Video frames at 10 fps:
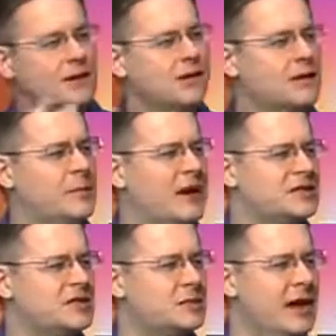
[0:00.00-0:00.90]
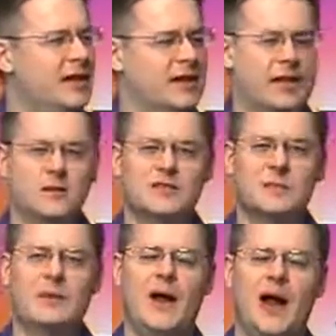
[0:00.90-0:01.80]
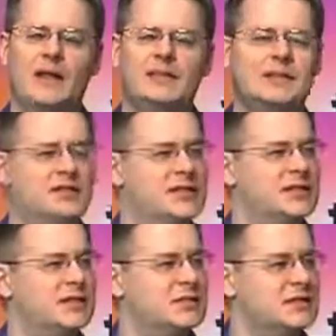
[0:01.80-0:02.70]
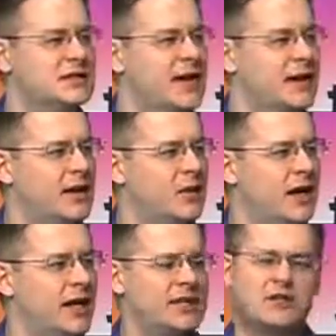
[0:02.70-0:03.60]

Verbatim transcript: look, Pontius Pilate, he was surprised that Jesus was dead already.